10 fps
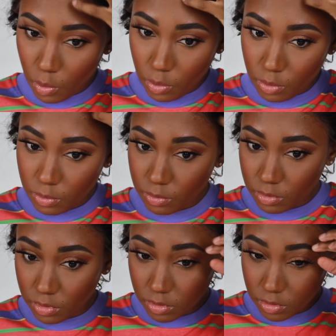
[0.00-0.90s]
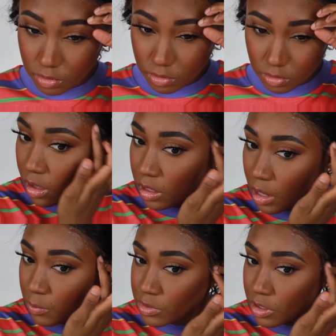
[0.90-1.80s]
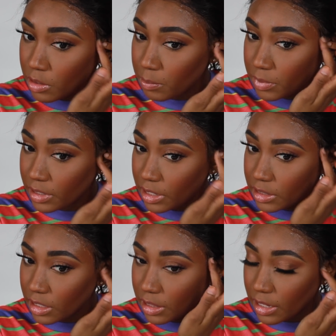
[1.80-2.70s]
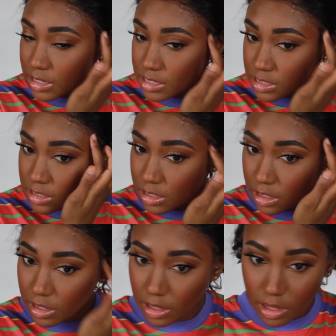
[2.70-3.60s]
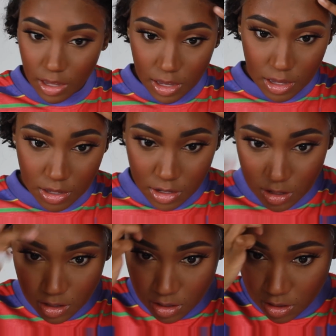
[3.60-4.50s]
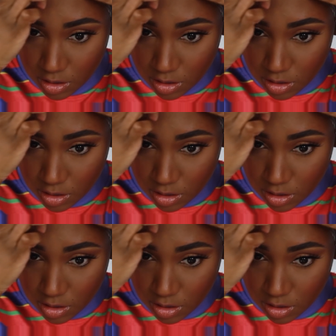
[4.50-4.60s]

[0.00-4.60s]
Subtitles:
Ooh. Yeah, we're just gonna blend the lace in